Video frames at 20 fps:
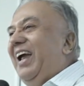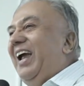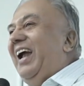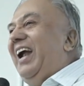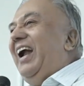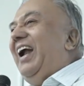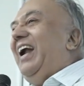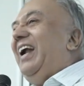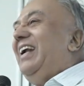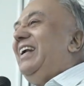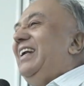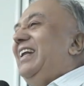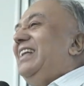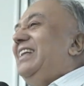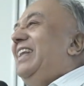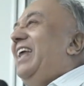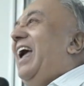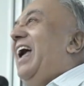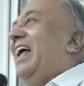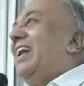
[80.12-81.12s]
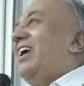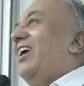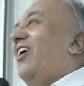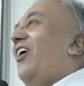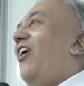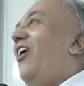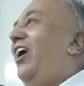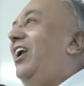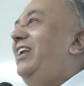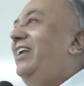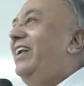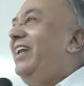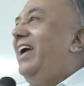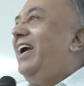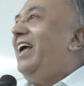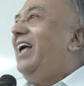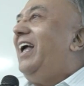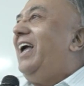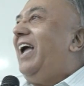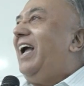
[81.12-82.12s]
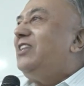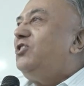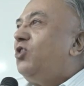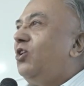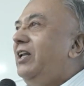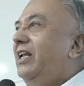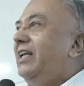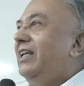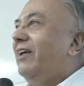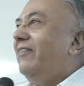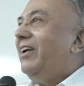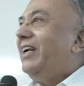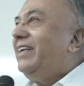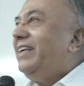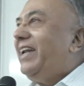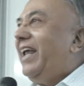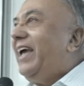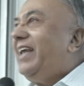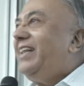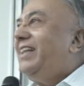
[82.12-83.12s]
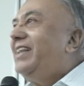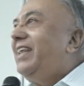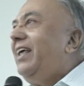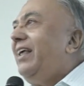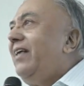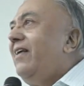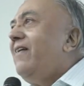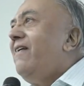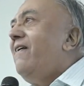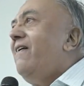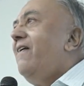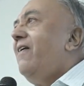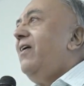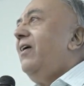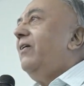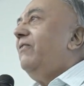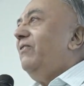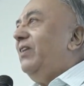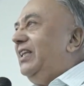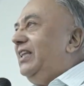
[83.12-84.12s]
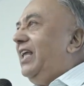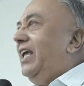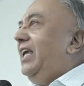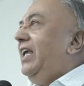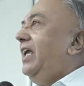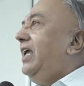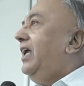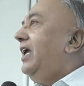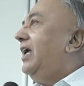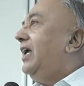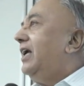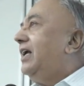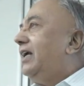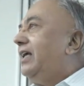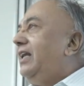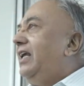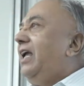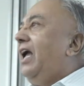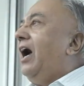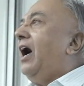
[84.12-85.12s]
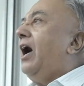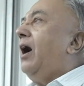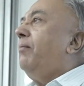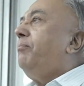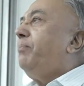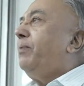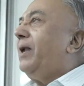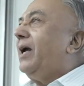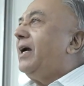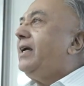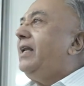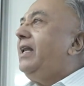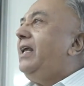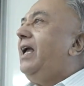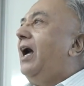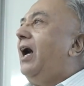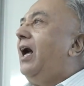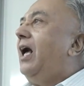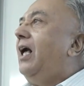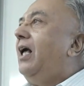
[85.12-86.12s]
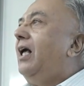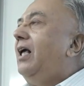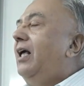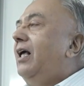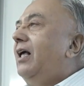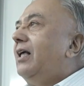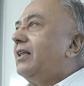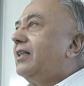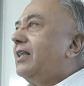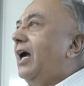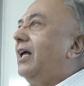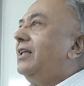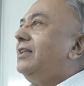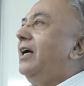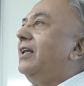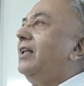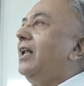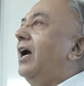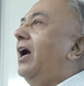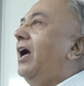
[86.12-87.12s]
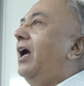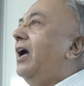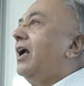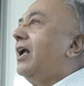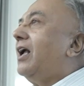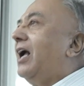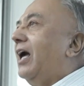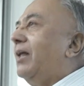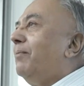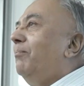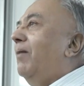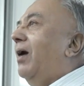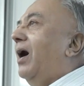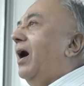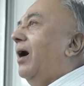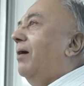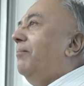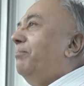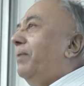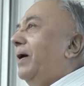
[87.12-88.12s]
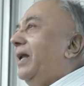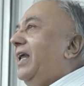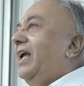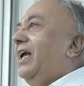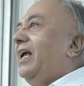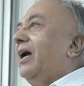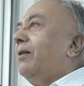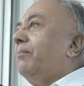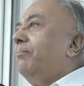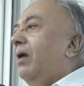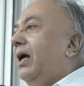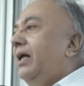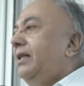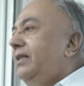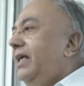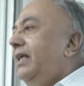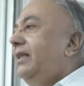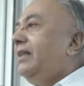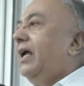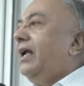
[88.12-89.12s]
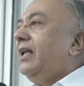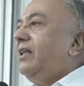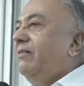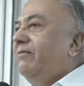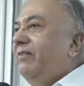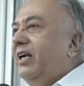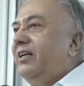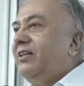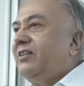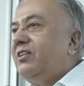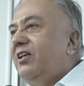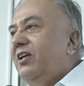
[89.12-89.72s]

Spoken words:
And they are called actually in our text vidhi, kriya, prakriya, sadhana, karma, parikarma. These are the words